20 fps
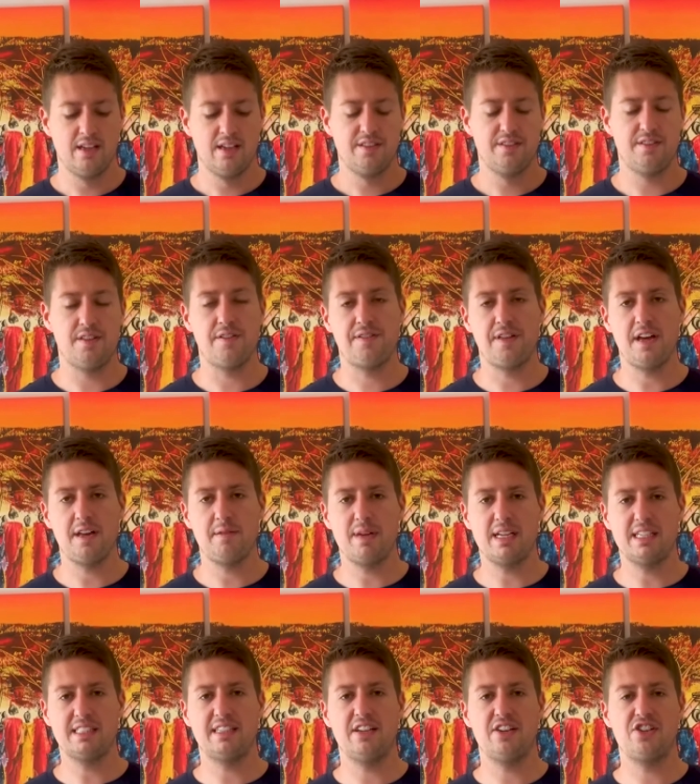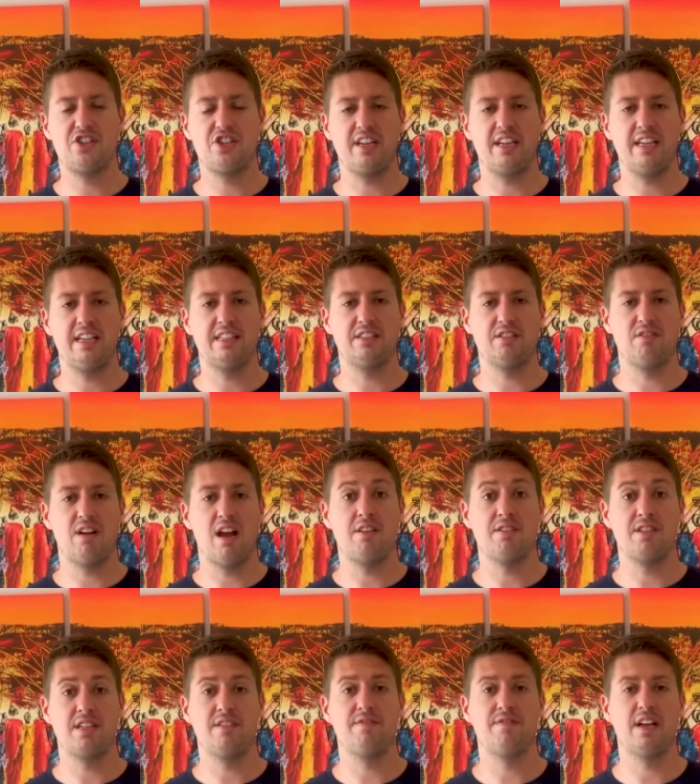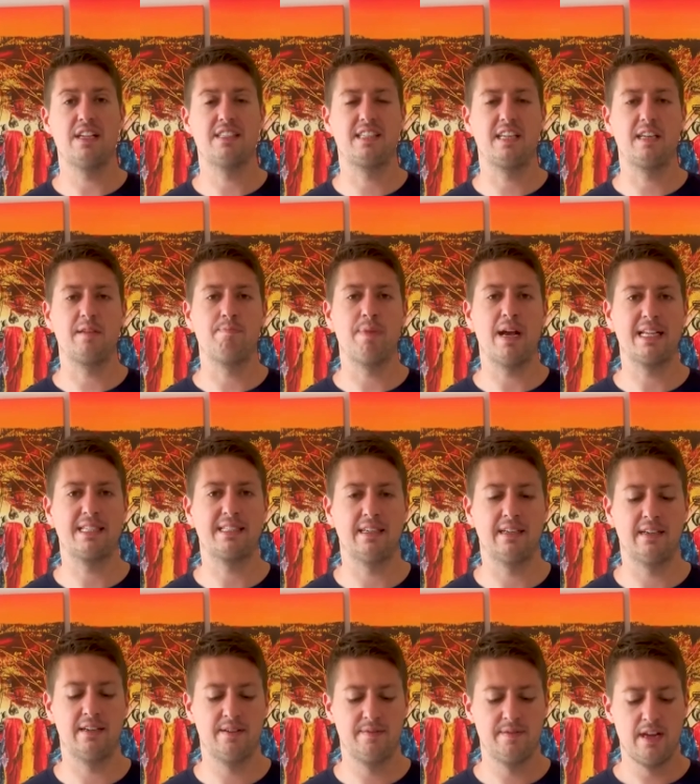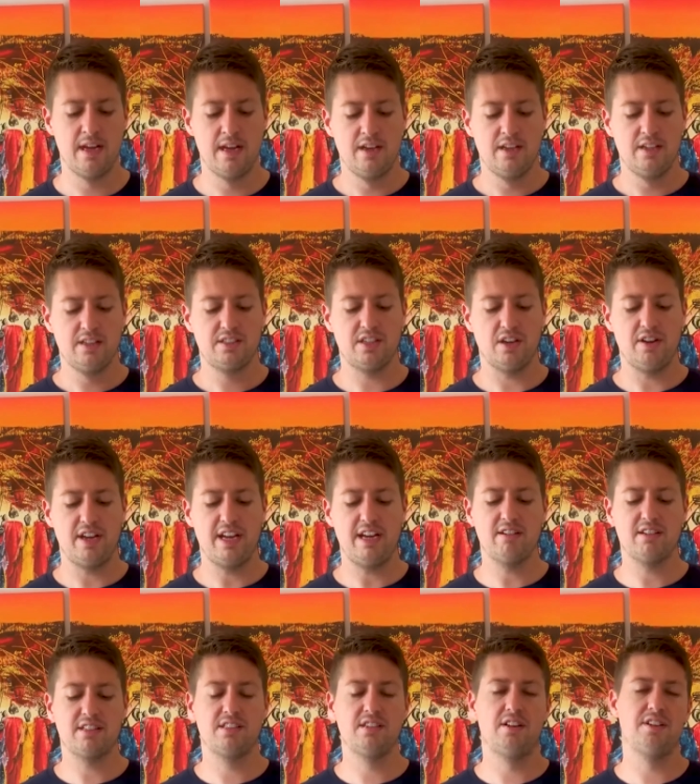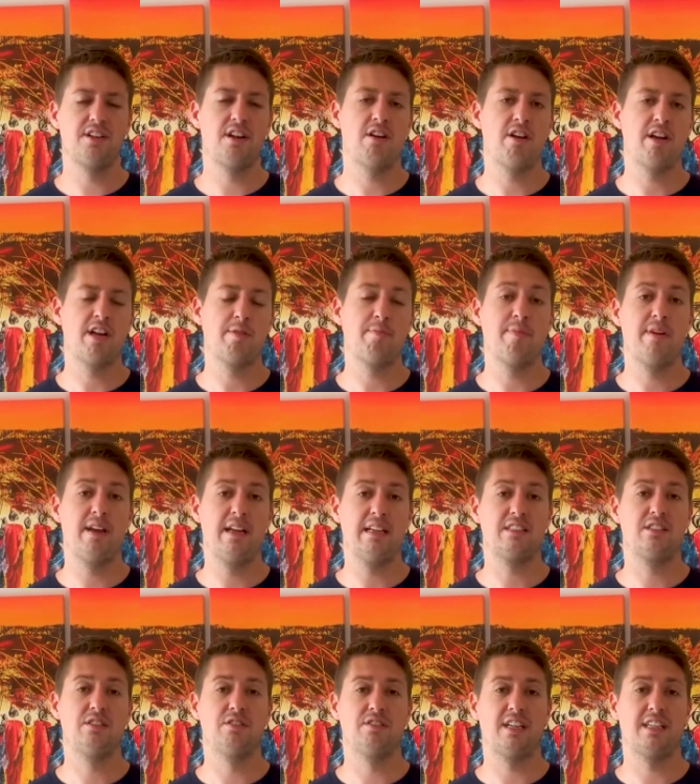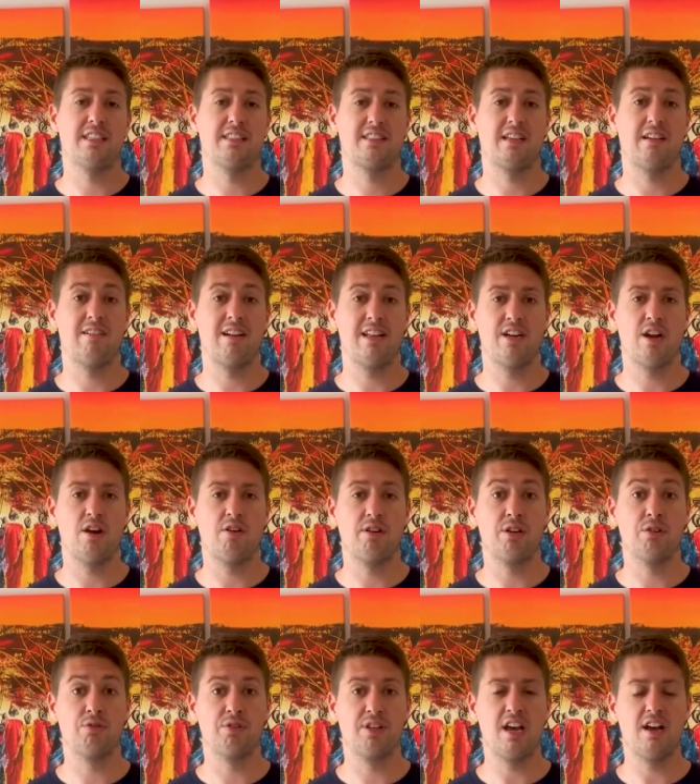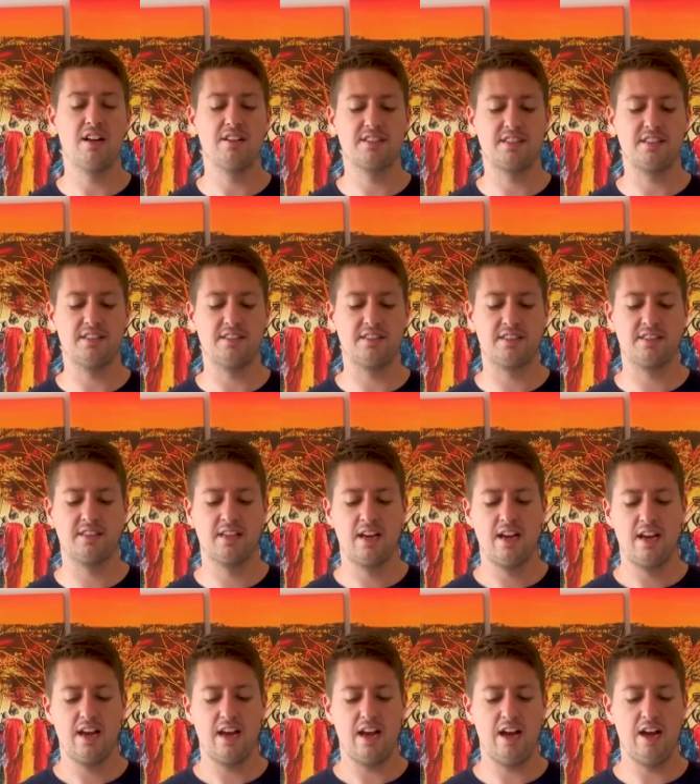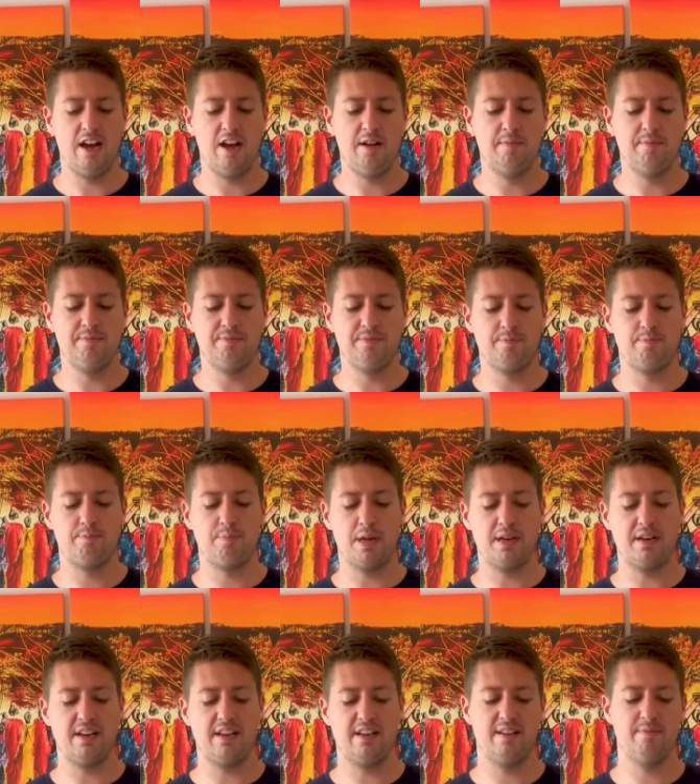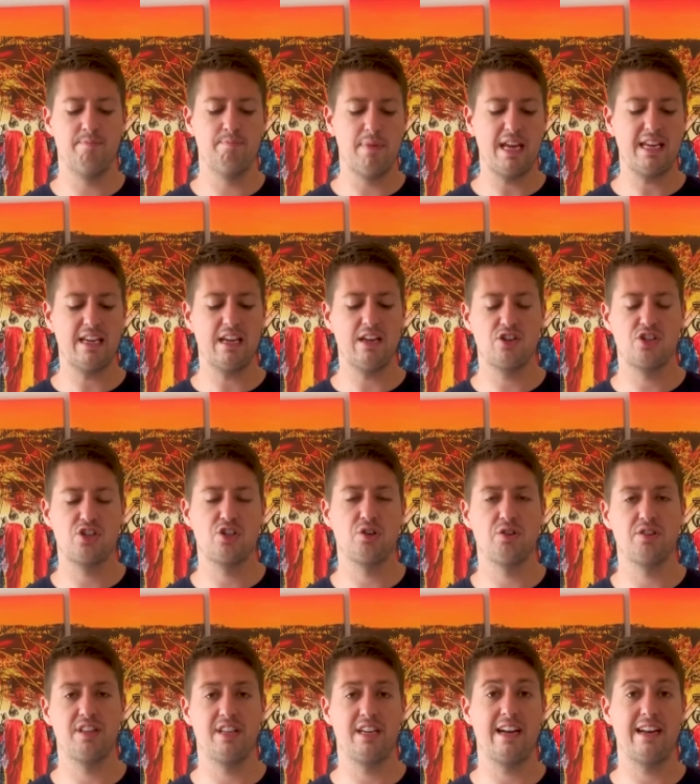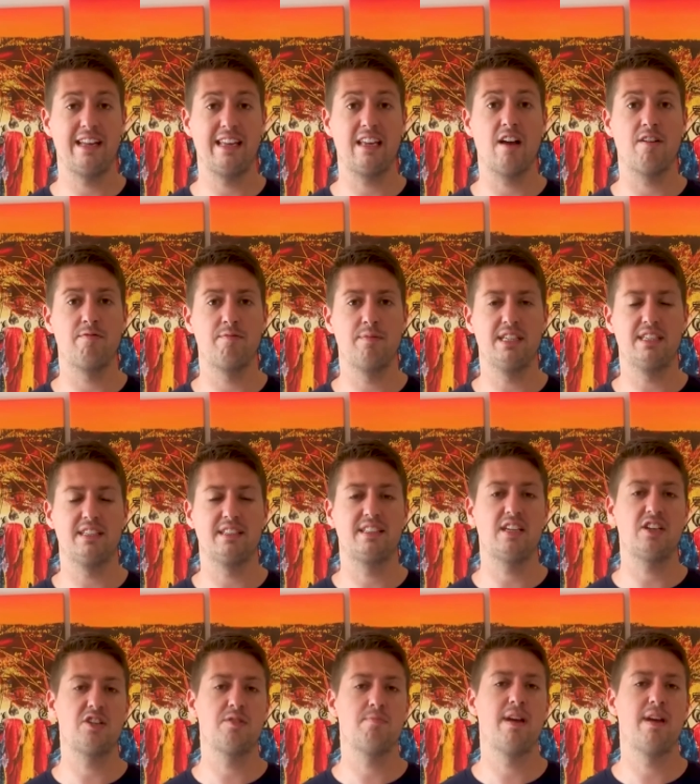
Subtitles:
The third message is around investing better. So here it's not necessarily knowing all the answers, but making sure that any government decision